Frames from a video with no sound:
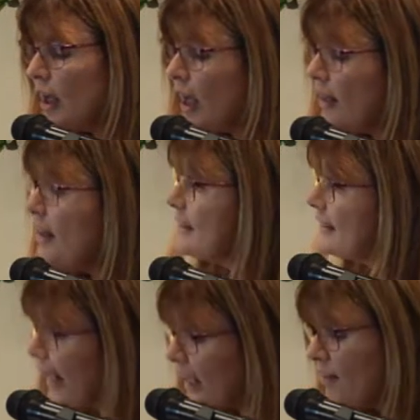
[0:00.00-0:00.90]
And the
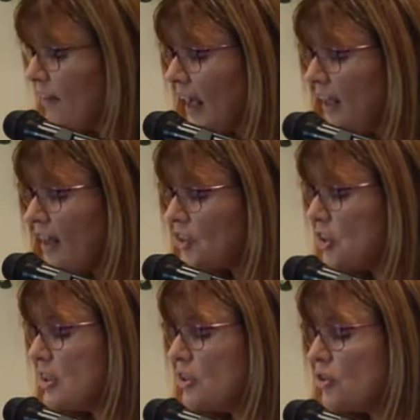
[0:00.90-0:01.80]
second thing that she
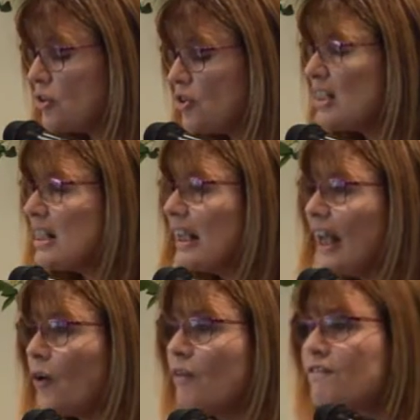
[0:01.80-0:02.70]
didn't do, she didn't
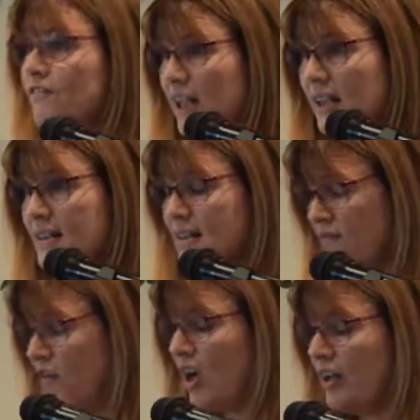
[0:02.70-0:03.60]
let her fears
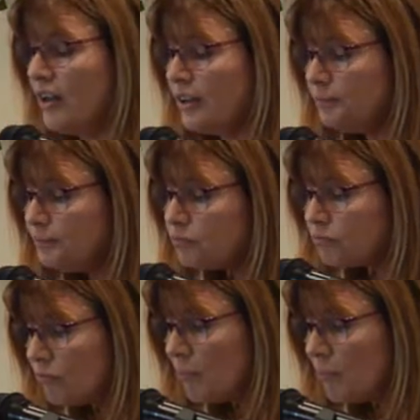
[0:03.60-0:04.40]
define her. Mm.